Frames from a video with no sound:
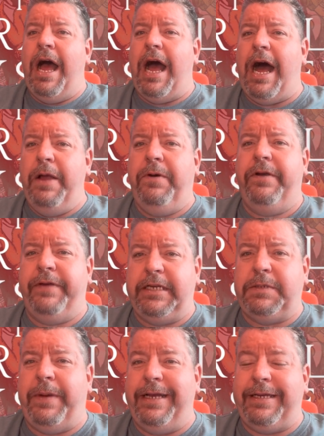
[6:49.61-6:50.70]
I would have
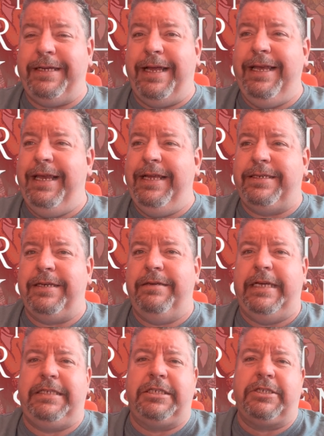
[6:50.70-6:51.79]
expected at least
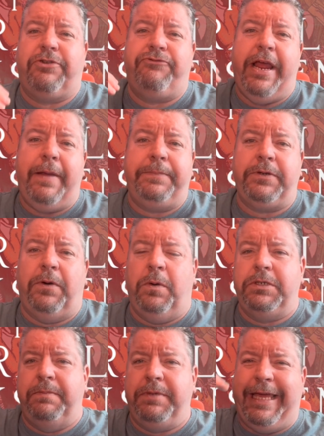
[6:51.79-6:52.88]
a script or
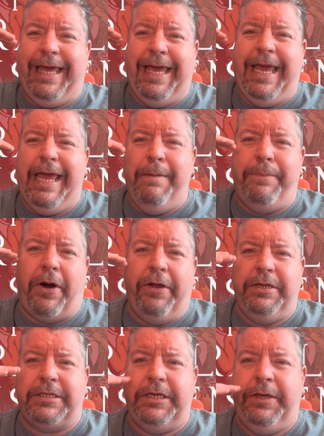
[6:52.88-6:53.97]
some key
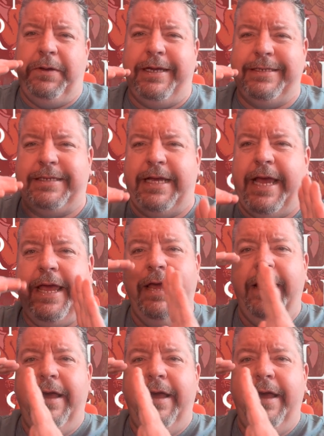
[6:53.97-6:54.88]
points that you can say